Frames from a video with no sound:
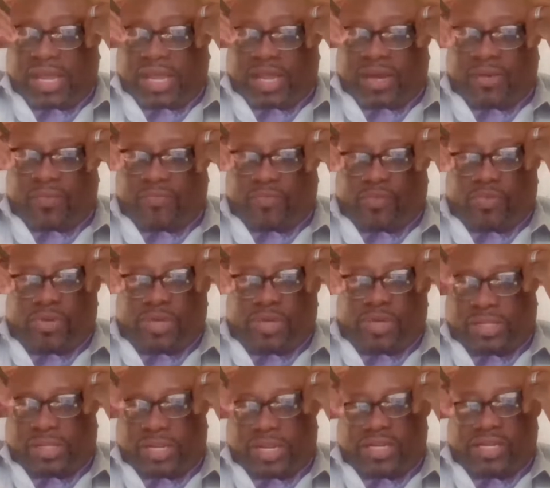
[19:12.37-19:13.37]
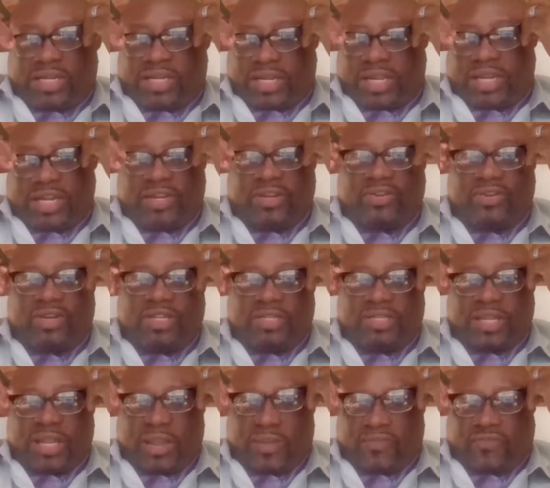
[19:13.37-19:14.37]
and they didn't do the
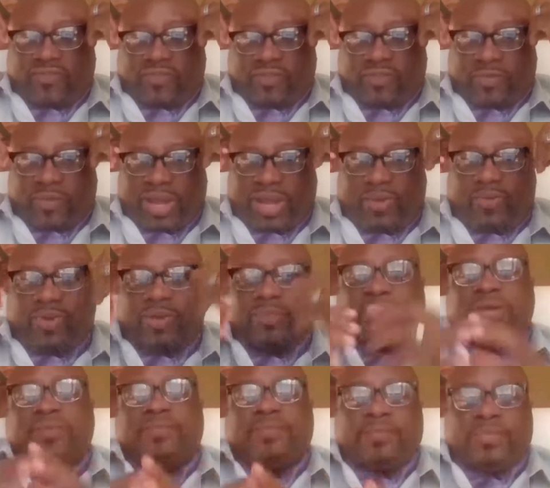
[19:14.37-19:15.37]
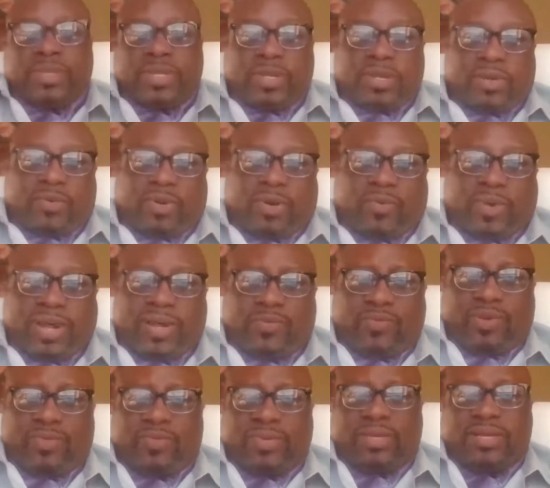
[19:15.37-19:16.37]
same for white women. Well,
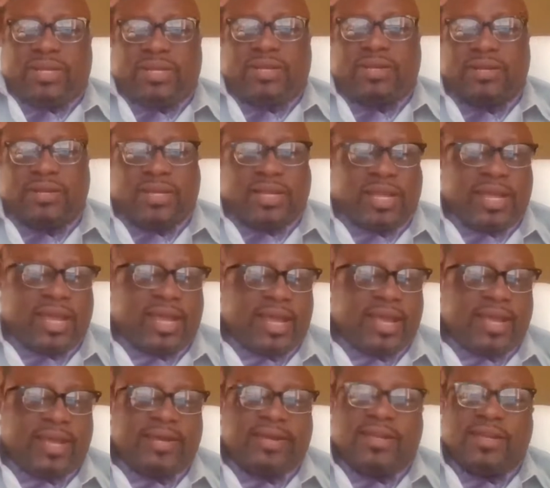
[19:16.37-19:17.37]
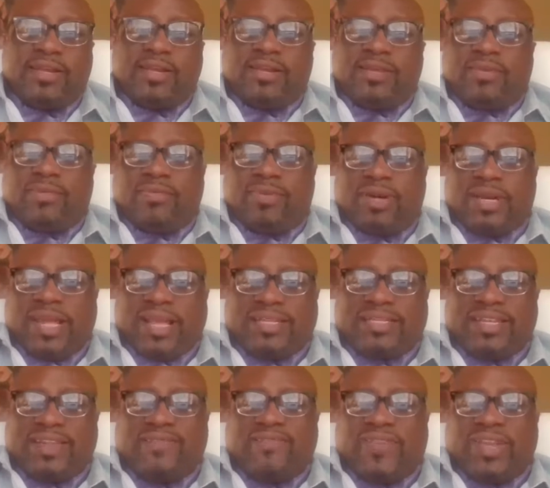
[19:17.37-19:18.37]
white women, they had
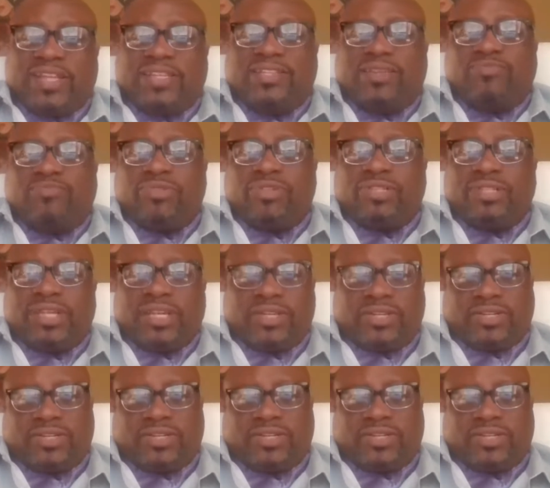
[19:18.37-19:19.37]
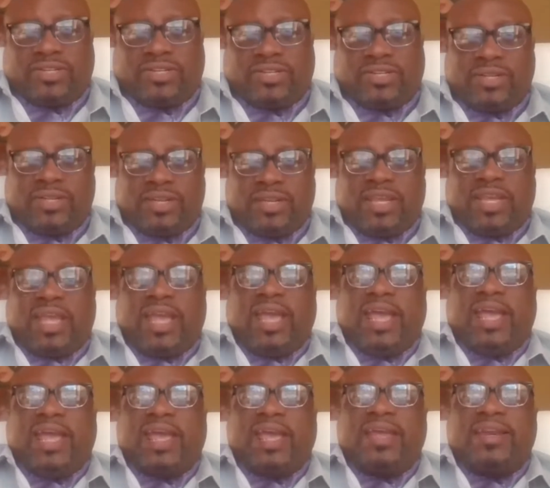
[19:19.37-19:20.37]
less invasive procedures,
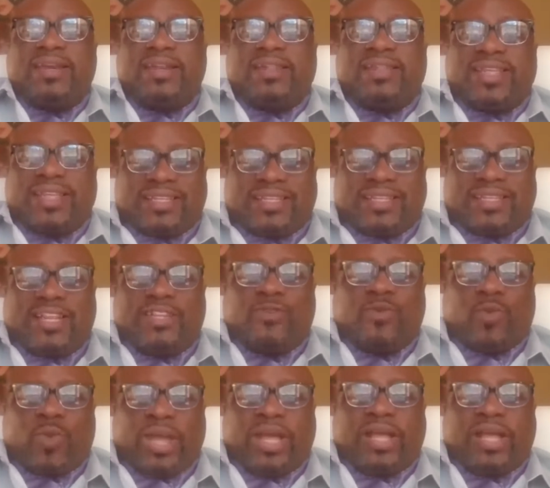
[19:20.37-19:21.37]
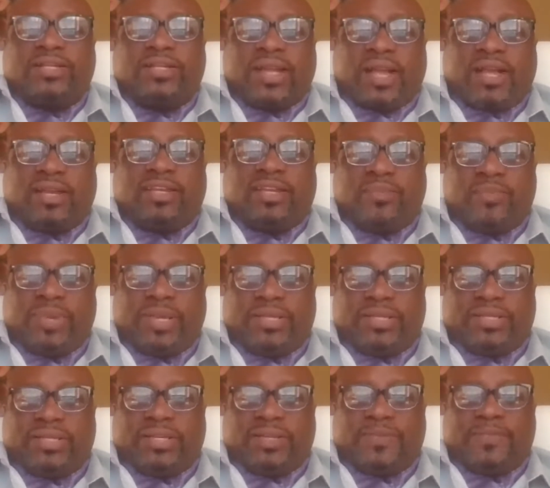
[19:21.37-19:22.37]
and this is well
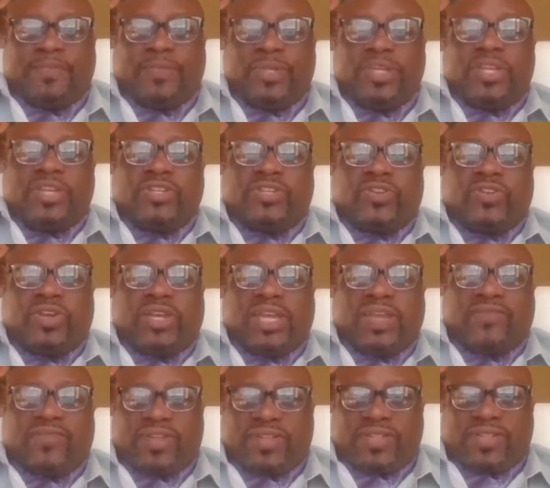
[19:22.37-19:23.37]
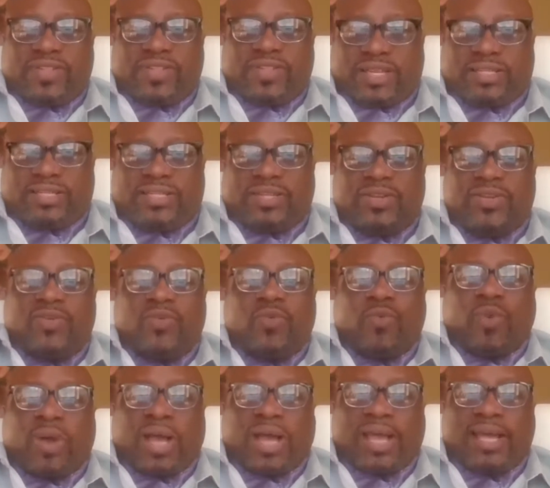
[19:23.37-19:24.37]
documented. So given this,
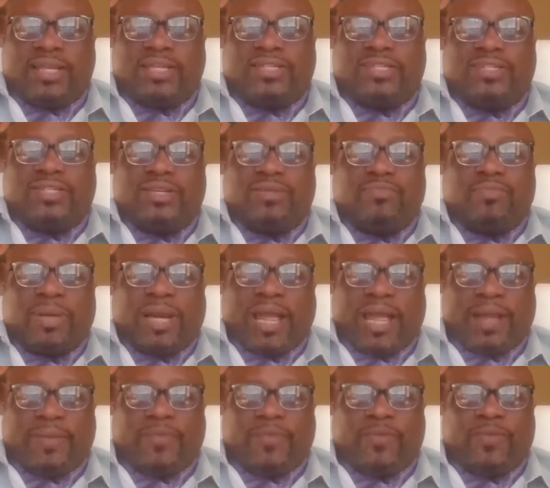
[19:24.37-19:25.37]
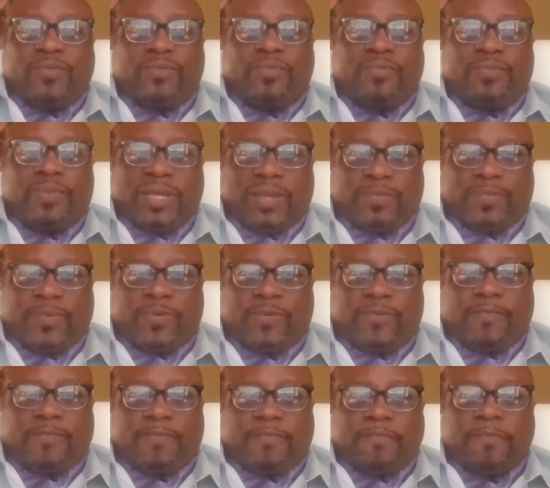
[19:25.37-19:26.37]
why should Black
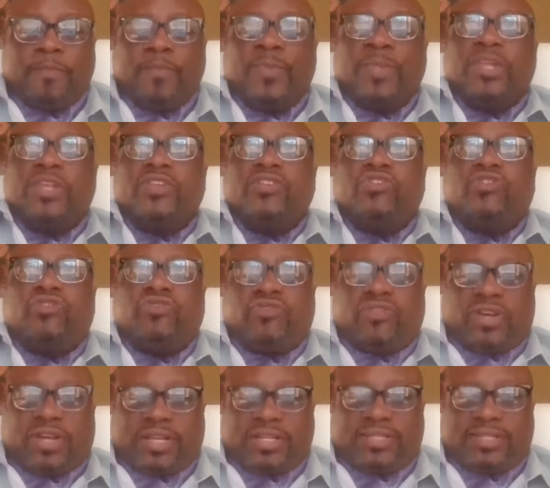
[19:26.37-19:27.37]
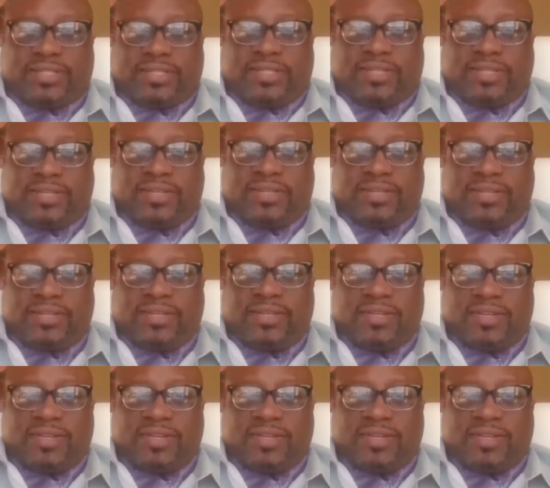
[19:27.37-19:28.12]
people trust